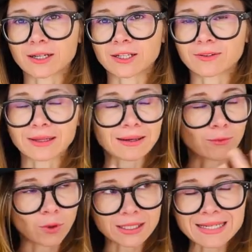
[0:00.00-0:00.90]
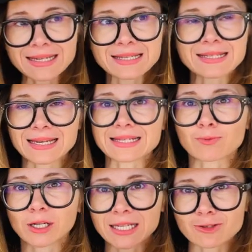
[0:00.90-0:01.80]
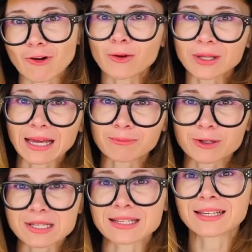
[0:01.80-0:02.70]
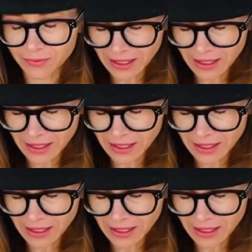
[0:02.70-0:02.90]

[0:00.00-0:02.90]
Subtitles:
and you're like, what is this? What is wrong with that person?